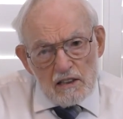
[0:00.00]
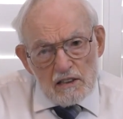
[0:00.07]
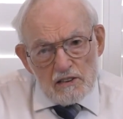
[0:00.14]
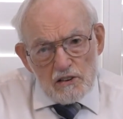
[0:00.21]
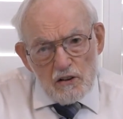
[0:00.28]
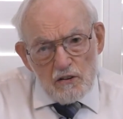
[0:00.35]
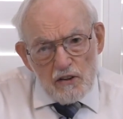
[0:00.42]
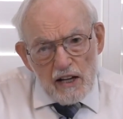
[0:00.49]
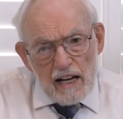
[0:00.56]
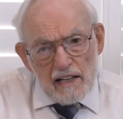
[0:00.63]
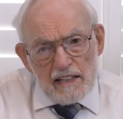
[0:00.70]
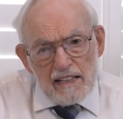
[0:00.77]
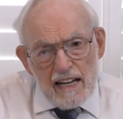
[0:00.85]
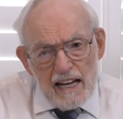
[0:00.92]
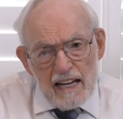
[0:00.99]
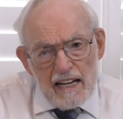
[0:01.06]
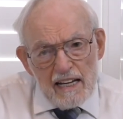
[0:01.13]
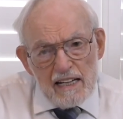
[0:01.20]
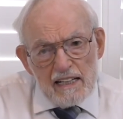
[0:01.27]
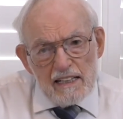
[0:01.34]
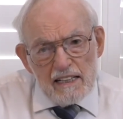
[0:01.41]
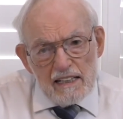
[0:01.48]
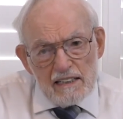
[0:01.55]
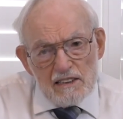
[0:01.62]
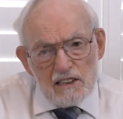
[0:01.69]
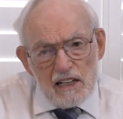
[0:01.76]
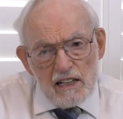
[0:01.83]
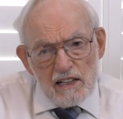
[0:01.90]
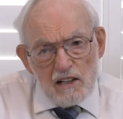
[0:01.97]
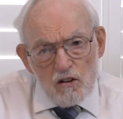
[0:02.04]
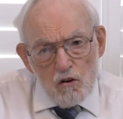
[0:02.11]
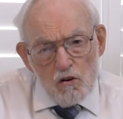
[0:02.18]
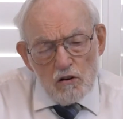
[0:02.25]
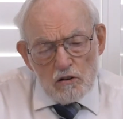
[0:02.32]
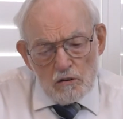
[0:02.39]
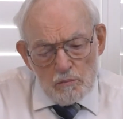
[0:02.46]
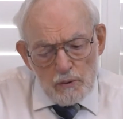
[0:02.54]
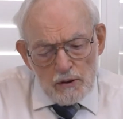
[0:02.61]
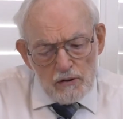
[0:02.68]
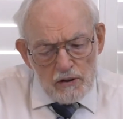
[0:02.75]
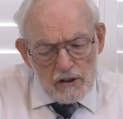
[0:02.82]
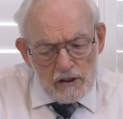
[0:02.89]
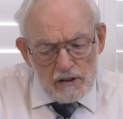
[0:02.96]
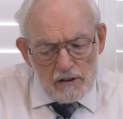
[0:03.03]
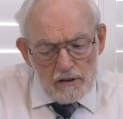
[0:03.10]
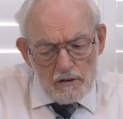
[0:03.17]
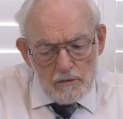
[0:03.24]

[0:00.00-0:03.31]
So that day is a long period.